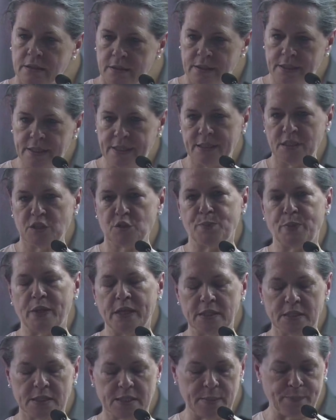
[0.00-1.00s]
These
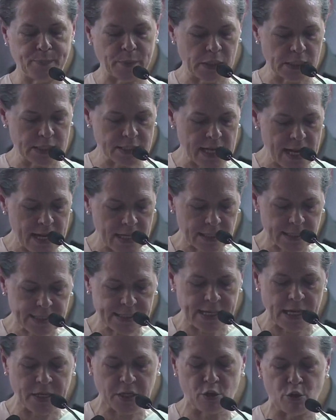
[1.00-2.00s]
principles are
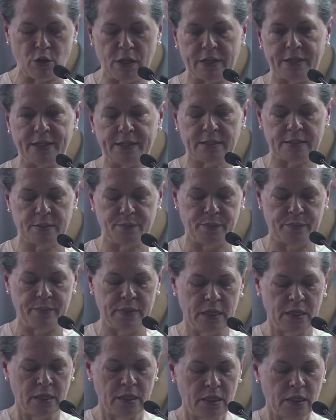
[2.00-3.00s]
secularism,
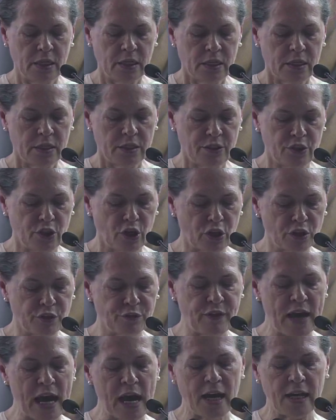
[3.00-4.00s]

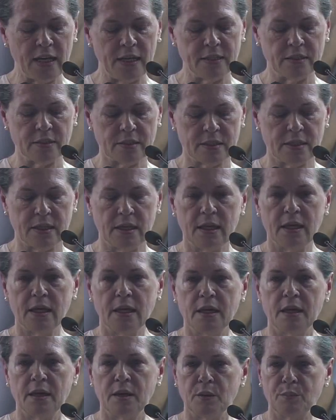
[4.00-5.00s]
nonviolence,
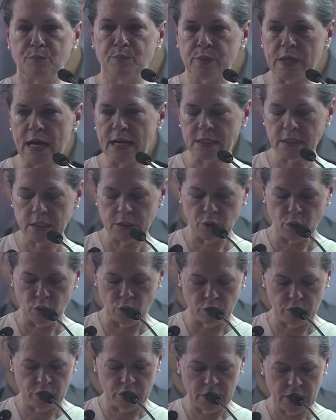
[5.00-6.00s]

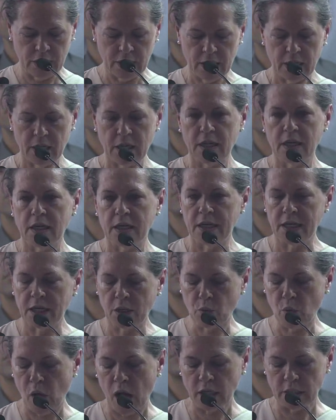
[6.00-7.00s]
brotherhood,
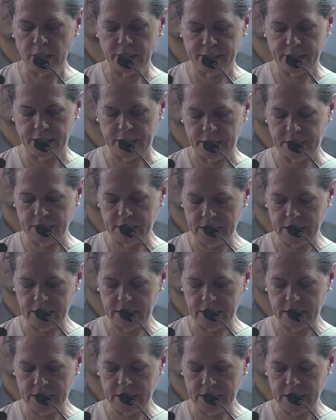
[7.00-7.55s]
equality.